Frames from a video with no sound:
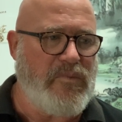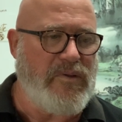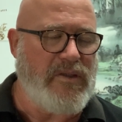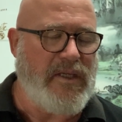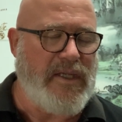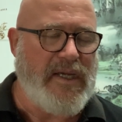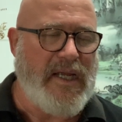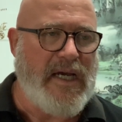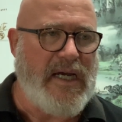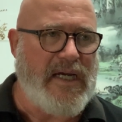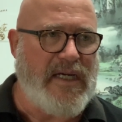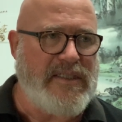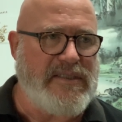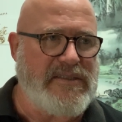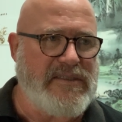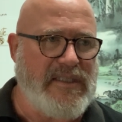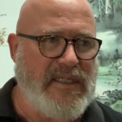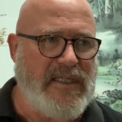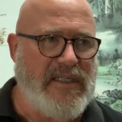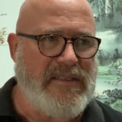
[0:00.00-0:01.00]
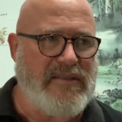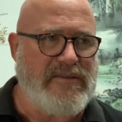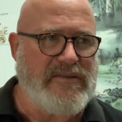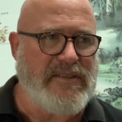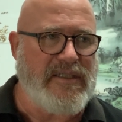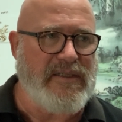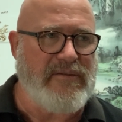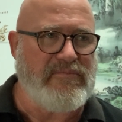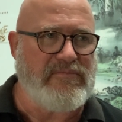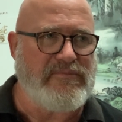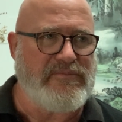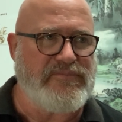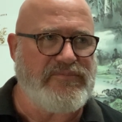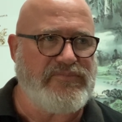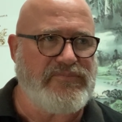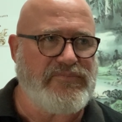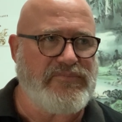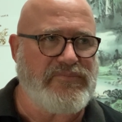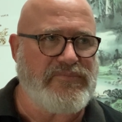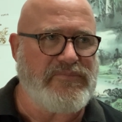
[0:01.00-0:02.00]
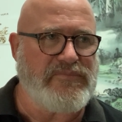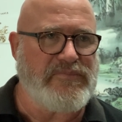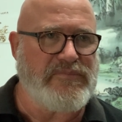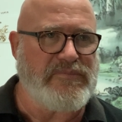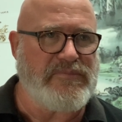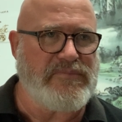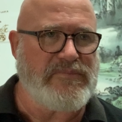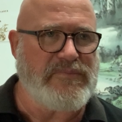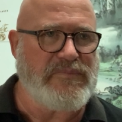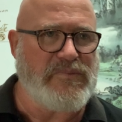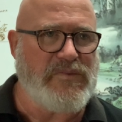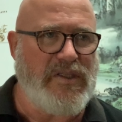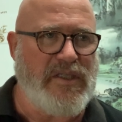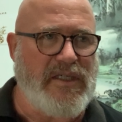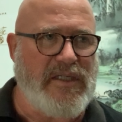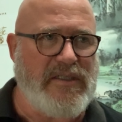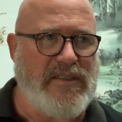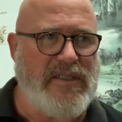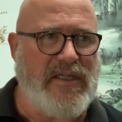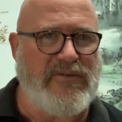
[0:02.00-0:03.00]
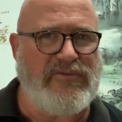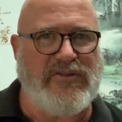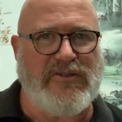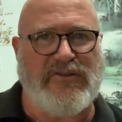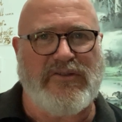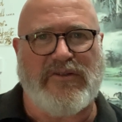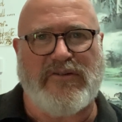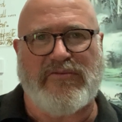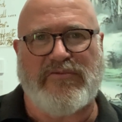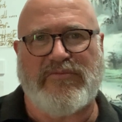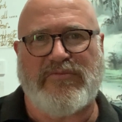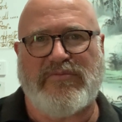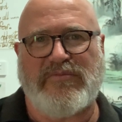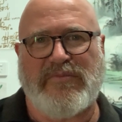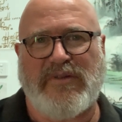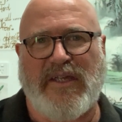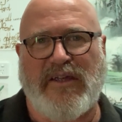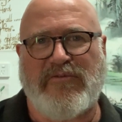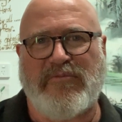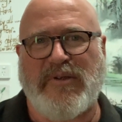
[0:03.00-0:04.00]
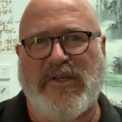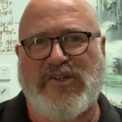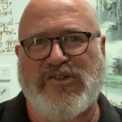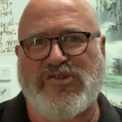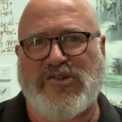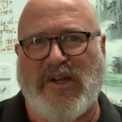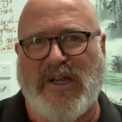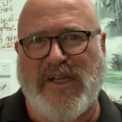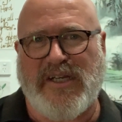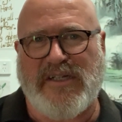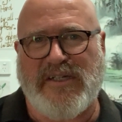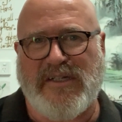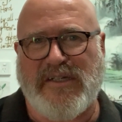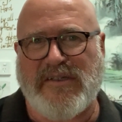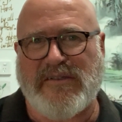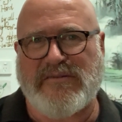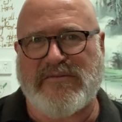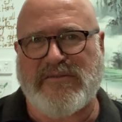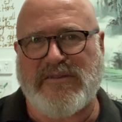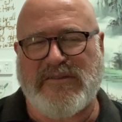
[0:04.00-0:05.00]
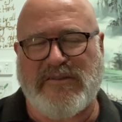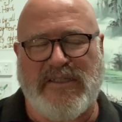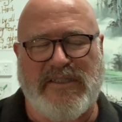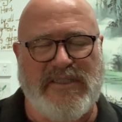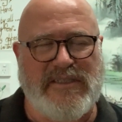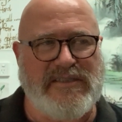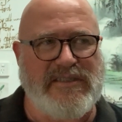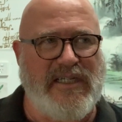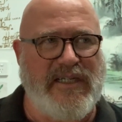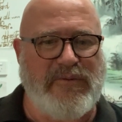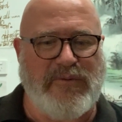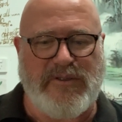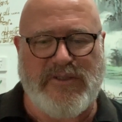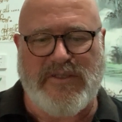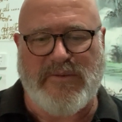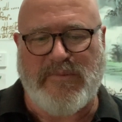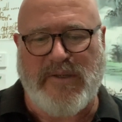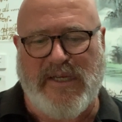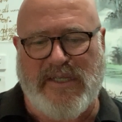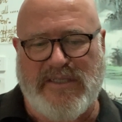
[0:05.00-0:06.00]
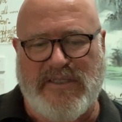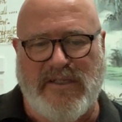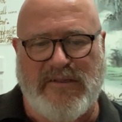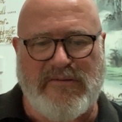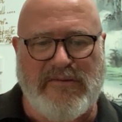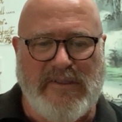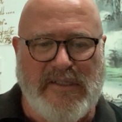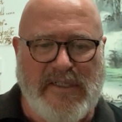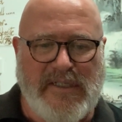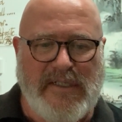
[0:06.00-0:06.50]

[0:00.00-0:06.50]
an art, and yeah, you have to sort of have been trained in it to understand what it's about. So